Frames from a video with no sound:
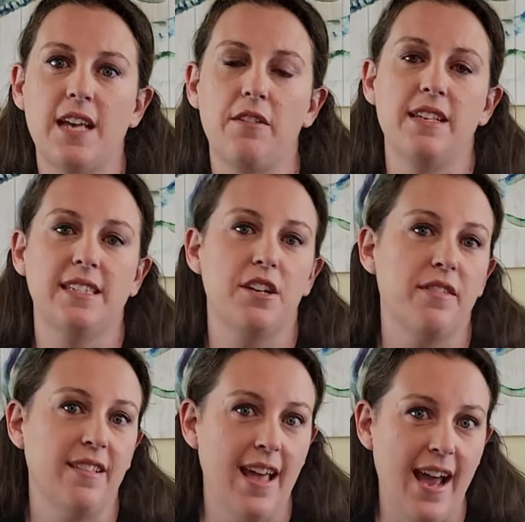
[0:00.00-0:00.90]
sell this
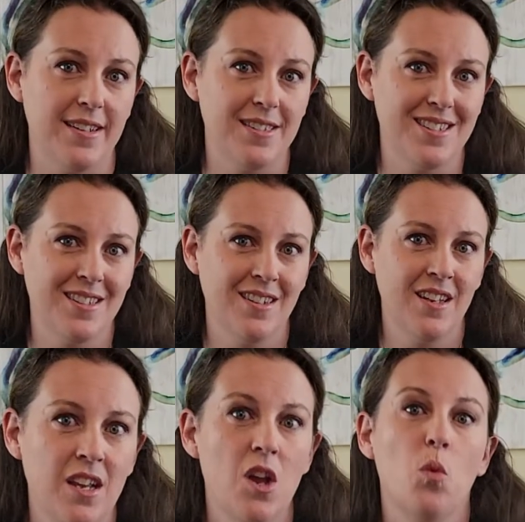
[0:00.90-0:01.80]
year than last.
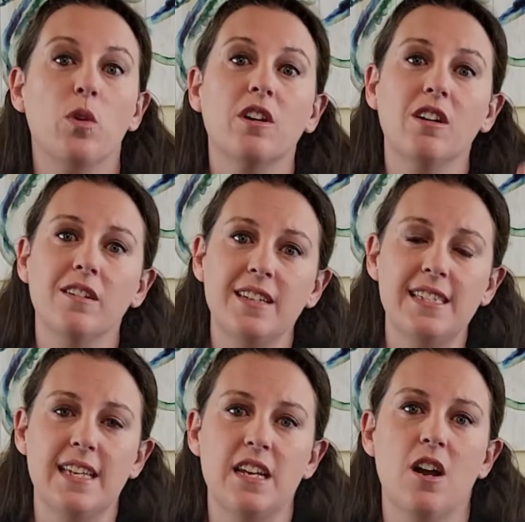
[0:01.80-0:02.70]
We're currently
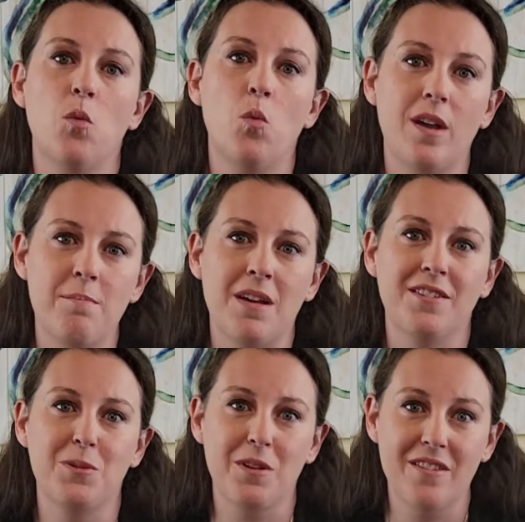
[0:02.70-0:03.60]
sitting on one
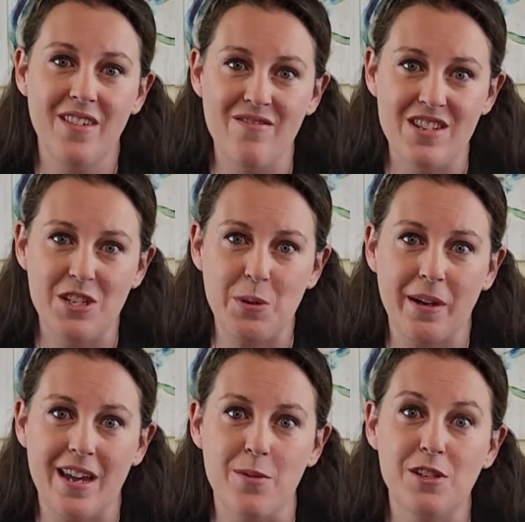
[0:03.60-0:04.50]
month's worth of
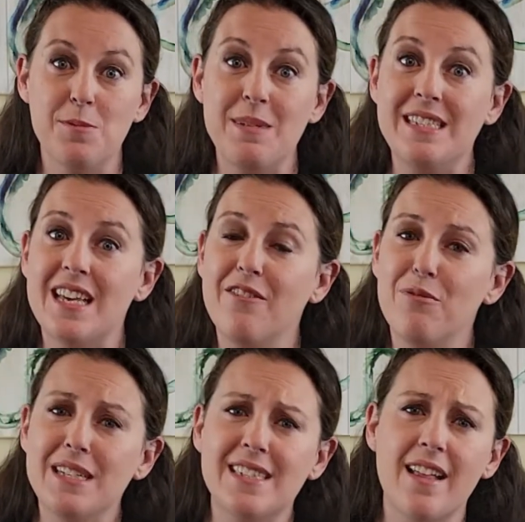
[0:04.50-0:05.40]
inventory, which means
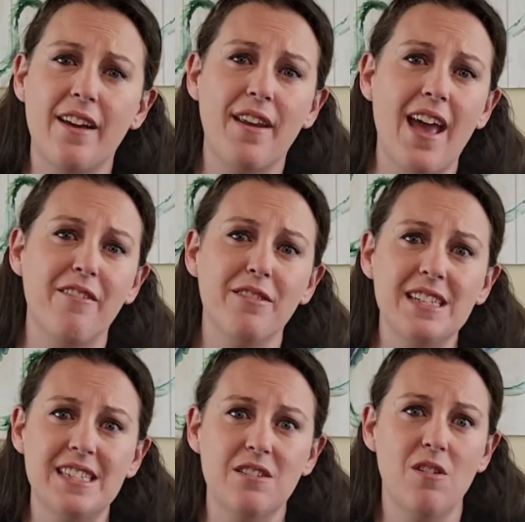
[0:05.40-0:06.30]
if we sell out
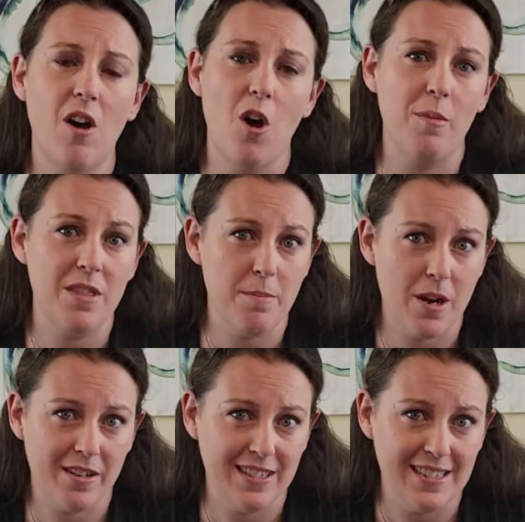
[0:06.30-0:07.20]
every single home on the
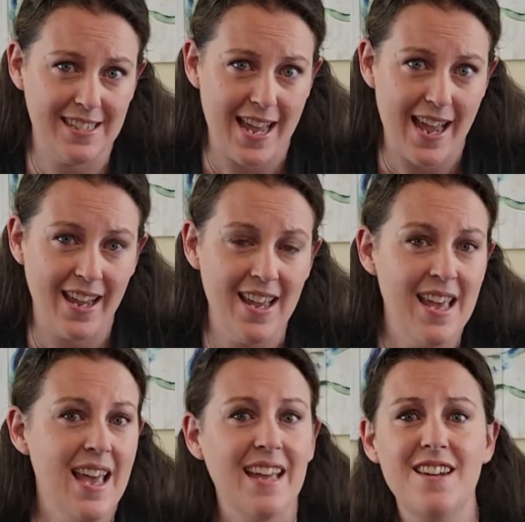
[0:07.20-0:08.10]
market today
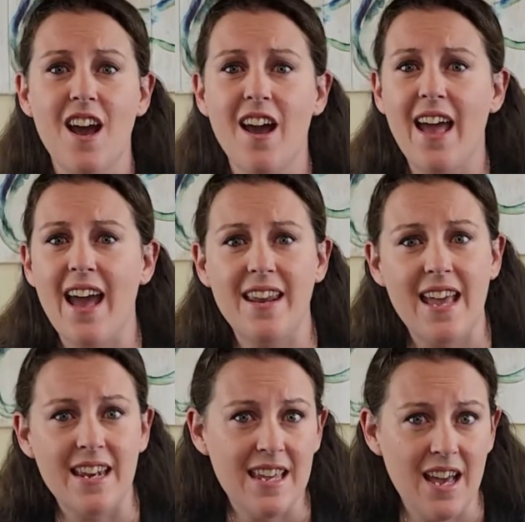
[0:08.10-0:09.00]
and not add
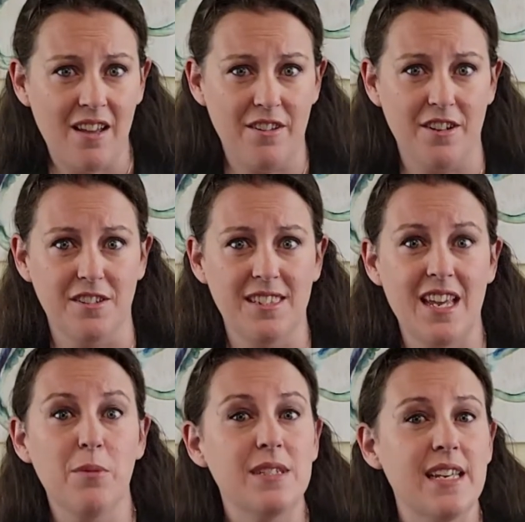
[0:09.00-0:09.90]
any others,
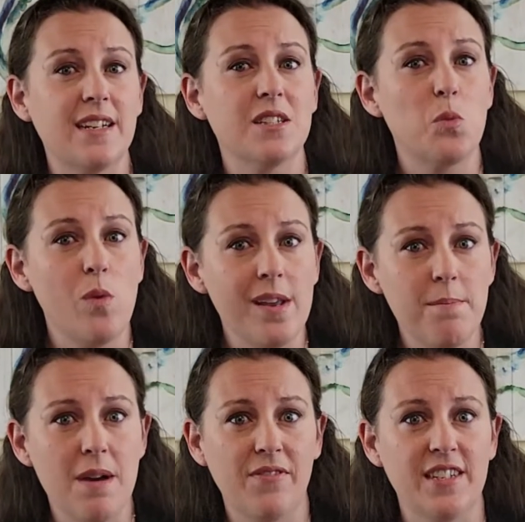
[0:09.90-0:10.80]
it would take us
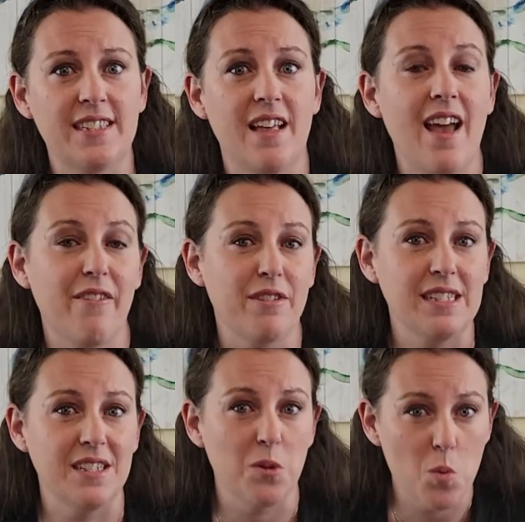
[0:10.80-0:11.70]
one month to sell
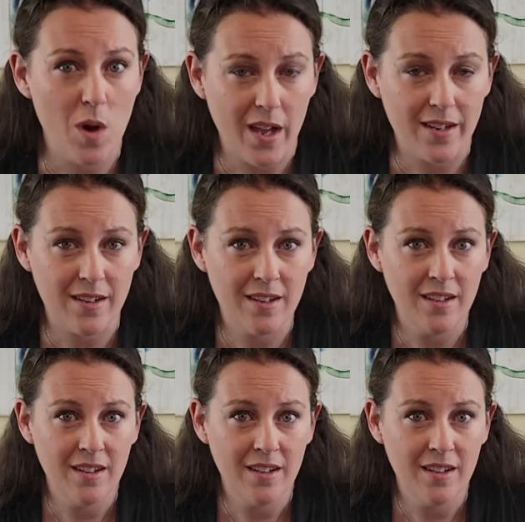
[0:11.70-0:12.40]
every single one.